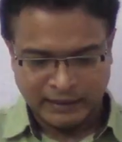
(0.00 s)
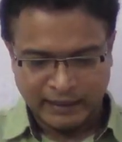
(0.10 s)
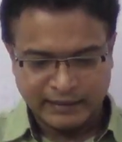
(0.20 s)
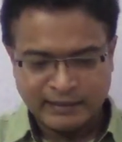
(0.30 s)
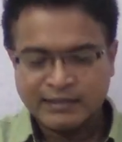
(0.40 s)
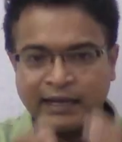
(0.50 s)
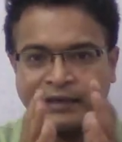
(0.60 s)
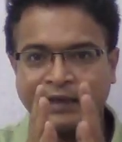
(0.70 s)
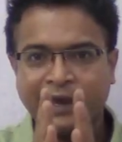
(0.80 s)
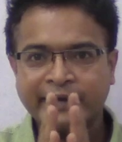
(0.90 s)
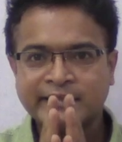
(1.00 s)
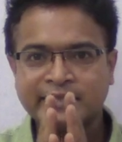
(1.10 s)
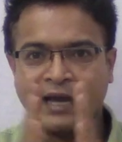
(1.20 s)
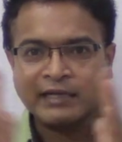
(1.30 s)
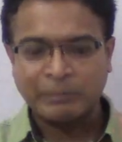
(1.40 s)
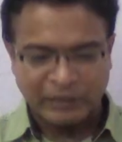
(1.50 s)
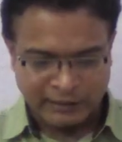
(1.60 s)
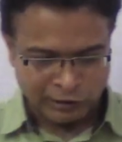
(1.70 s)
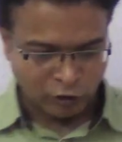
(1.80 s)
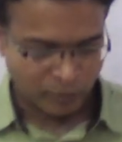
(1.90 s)
is like exact
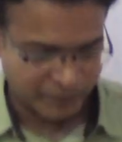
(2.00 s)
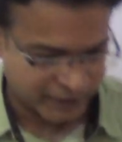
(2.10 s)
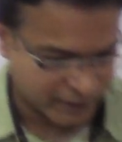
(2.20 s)
mirror copy